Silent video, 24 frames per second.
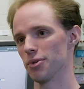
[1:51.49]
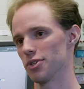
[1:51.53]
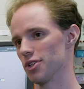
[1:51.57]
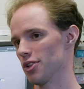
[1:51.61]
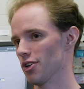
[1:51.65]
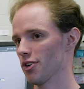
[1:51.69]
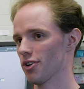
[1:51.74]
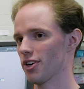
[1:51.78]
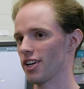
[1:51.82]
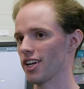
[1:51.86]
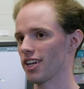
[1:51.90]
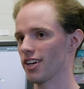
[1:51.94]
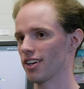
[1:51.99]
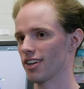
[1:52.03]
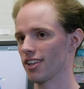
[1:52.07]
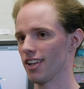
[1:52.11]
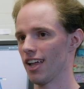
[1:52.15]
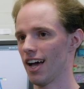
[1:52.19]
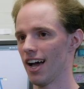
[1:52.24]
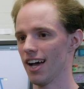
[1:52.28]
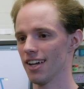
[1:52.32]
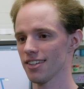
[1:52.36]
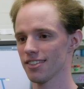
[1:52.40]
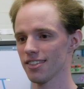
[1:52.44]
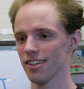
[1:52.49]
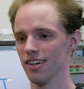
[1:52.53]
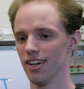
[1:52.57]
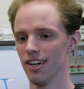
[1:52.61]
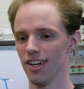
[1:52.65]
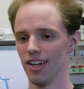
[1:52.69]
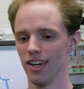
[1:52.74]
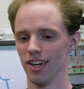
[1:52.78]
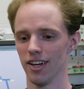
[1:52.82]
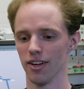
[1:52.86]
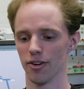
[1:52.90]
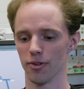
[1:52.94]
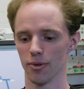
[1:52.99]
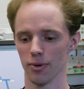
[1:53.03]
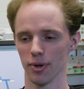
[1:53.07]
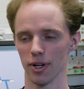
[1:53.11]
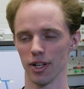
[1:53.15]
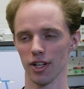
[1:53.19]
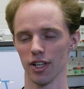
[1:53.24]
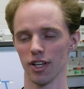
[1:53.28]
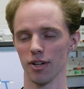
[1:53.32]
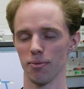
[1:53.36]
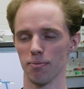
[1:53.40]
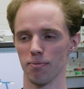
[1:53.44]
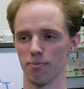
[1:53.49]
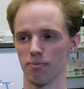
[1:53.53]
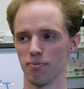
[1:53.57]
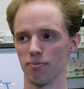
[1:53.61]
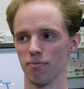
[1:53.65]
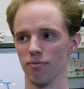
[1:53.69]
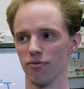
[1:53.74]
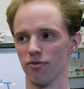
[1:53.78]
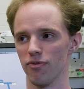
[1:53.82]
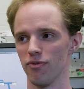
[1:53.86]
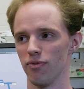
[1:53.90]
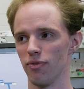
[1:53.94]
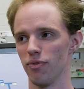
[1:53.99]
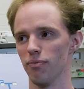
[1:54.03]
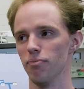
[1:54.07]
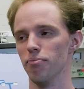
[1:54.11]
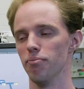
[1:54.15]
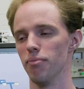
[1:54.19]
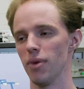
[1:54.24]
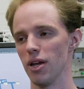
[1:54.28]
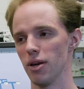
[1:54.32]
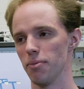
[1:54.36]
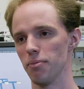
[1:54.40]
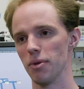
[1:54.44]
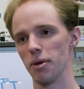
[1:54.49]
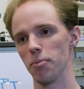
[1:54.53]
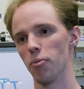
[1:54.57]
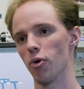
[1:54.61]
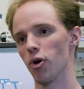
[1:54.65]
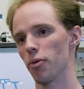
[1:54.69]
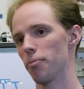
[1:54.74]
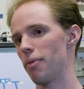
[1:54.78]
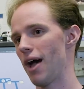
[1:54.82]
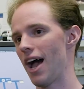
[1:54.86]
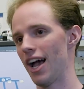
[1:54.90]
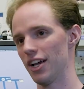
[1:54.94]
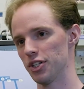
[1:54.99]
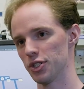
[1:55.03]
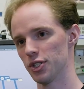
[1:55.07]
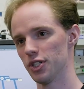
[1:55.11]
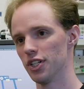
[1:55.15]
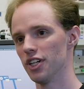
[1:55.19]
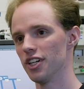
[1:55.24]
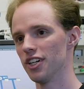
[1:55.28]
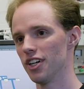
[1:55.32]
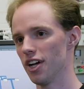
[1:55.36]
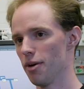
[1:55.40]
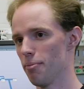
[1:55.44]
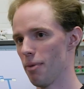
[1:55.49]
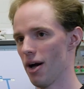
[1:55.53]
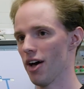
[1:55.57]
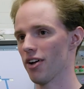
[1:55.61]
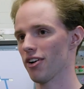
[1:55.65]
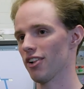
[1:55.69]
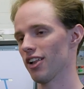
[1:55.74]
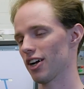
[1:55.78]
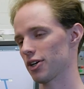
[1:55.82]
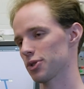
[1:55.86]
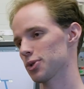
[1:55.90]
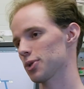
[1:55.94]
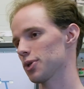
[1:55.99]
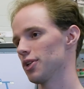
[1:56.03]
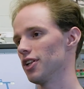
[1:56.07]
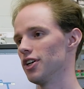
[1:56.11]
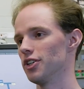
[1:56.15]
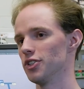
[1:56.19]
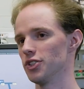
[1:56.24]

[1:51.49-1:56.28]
was learning in class. It really made me more passionate about electrical